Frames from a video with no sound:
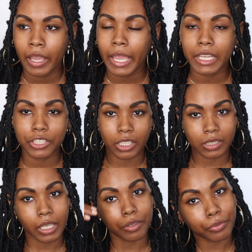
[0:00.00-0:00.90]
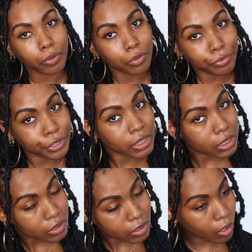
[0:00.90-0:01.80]
and just let it fall freely.
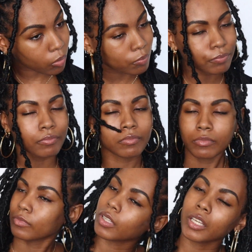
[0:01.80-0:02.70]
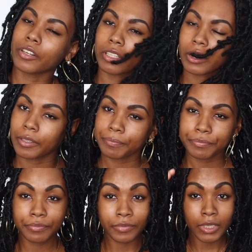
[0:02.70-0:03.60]
So literally,
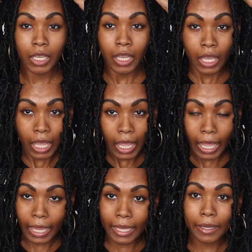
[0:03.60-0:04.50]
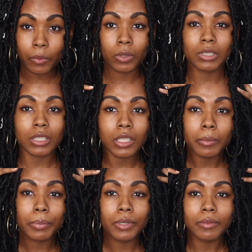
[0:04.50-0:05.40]
I will sleep
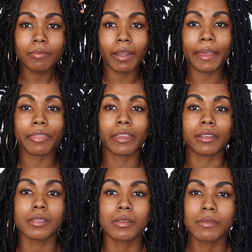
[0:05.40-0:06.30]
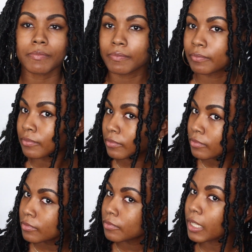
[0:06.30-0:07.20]
like this,
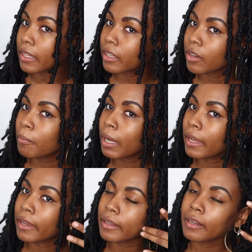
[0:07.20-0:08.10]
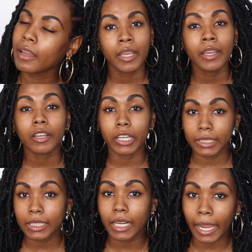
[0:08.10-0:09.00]
nothing on my head.
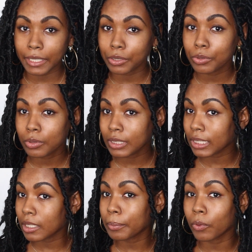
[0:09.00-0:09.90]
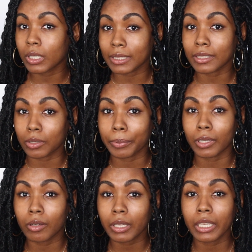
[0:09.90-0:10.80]
Granted, I do sleep on a silk
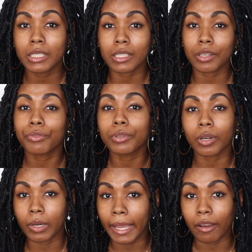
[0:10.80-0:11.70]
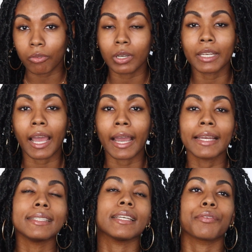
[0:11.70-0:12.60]
pillowcase, and if you don't have one, I
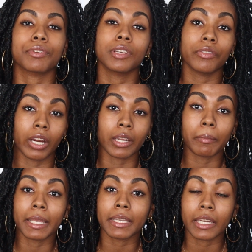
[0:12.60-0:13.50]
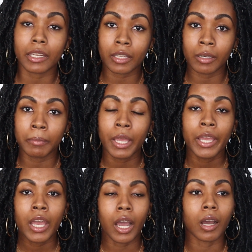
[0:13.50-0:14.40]
definitely recommend getting them.
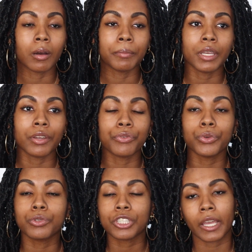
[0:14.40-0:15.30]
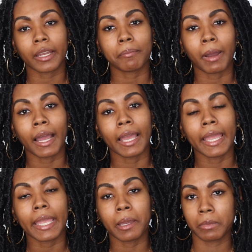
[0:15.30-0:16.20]
If you check my
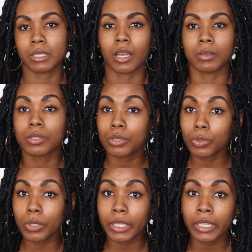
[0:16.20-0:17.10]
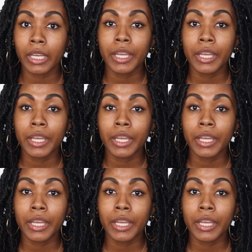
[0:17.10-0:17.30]
Amazon store,